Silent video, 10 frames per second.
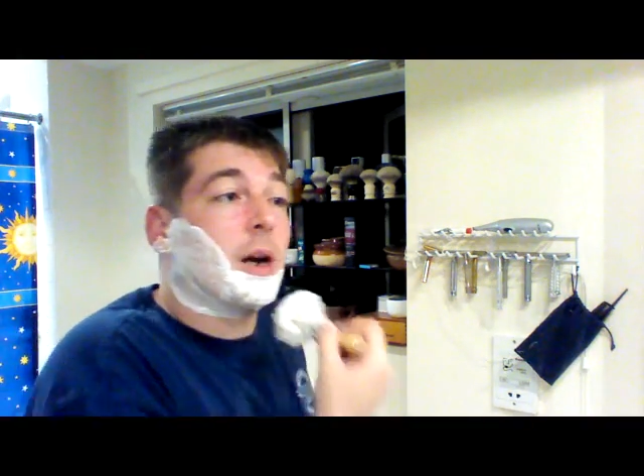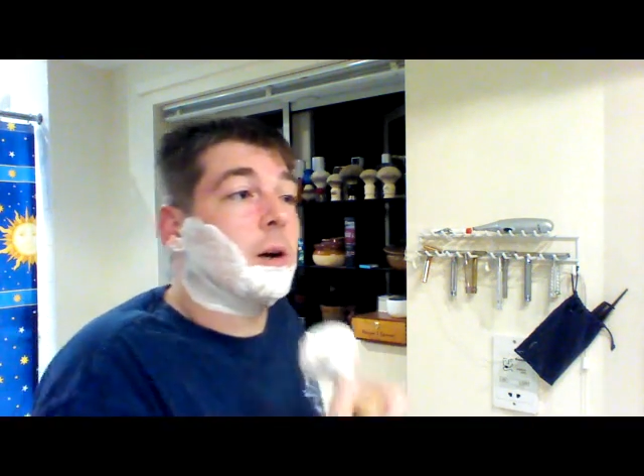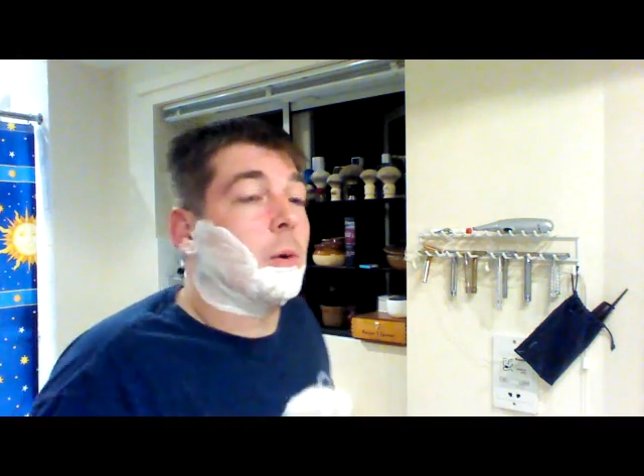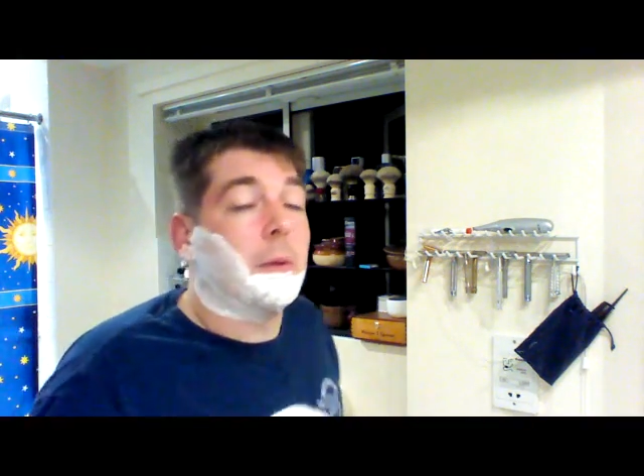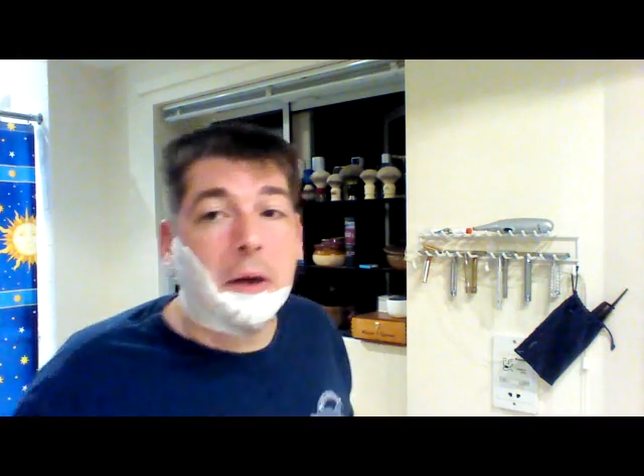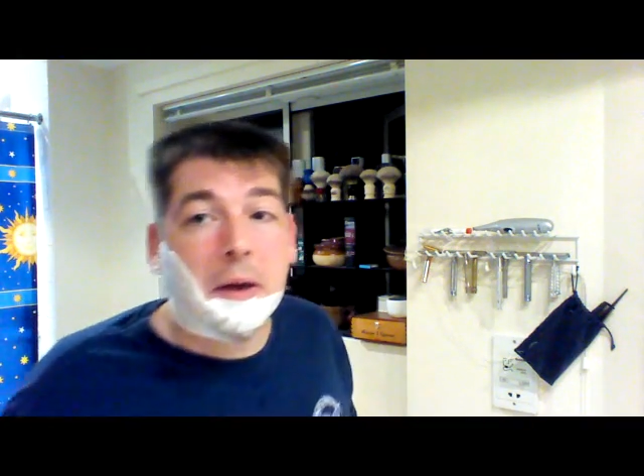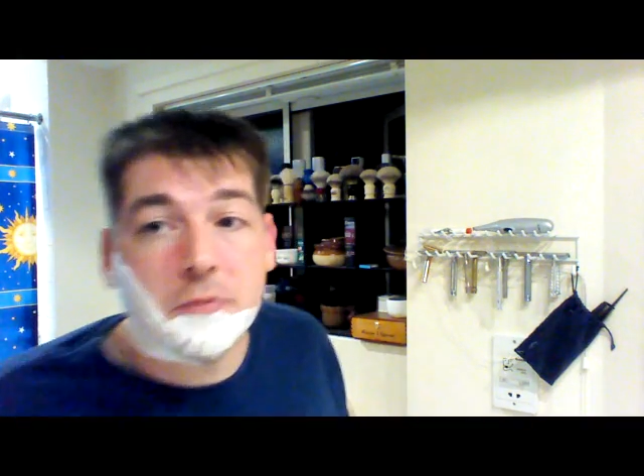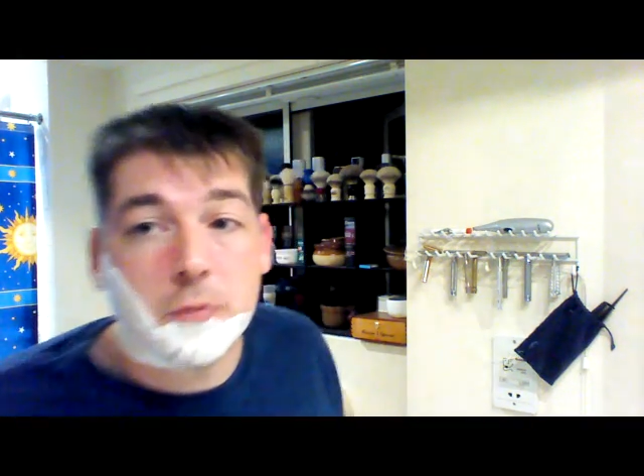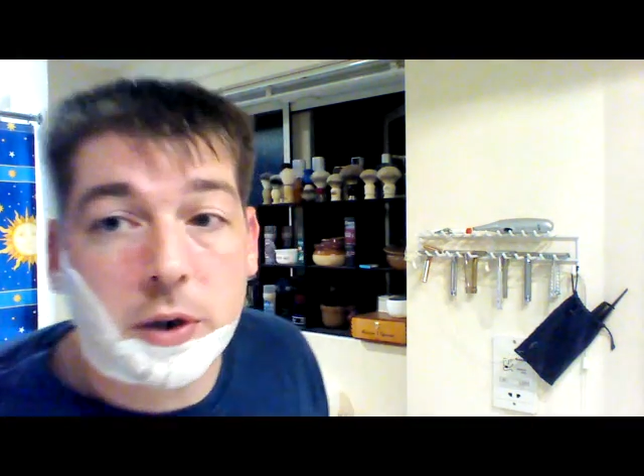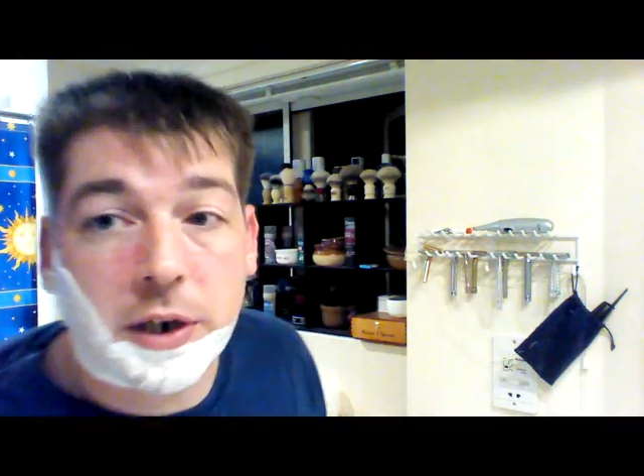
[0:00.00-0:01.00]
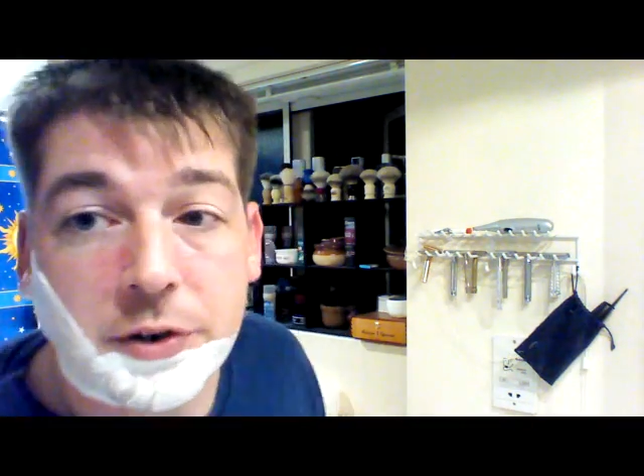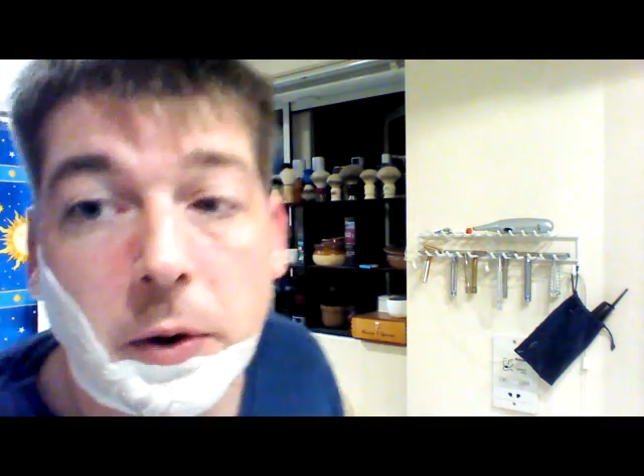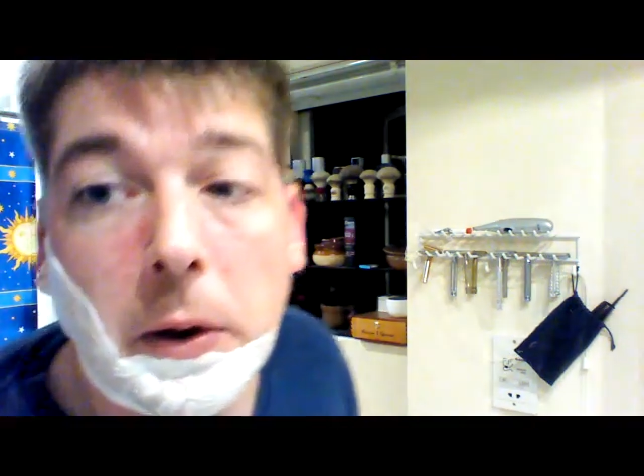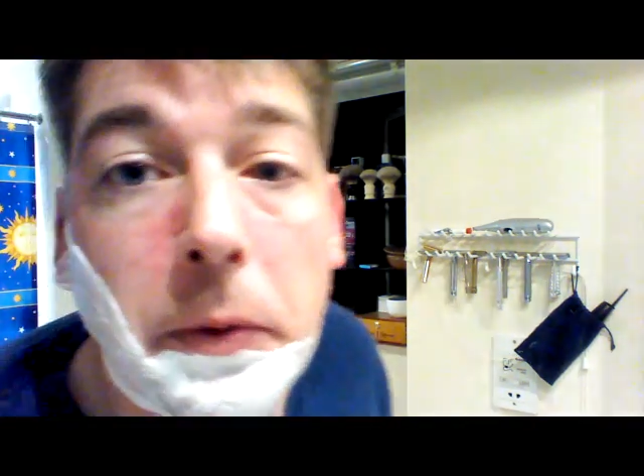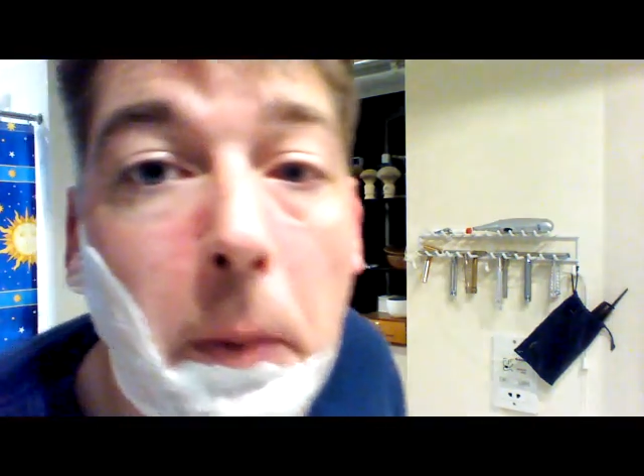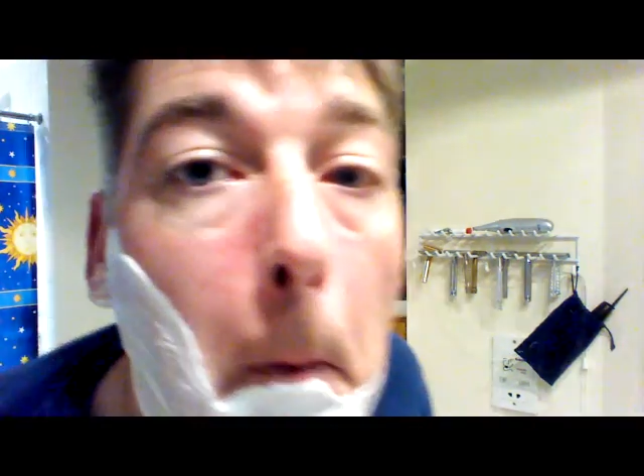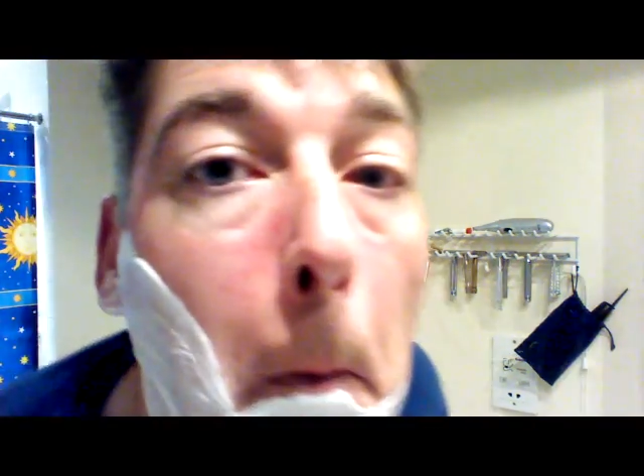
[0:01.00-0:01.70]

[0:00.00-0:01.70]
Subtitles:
Oh, 4 days of growth.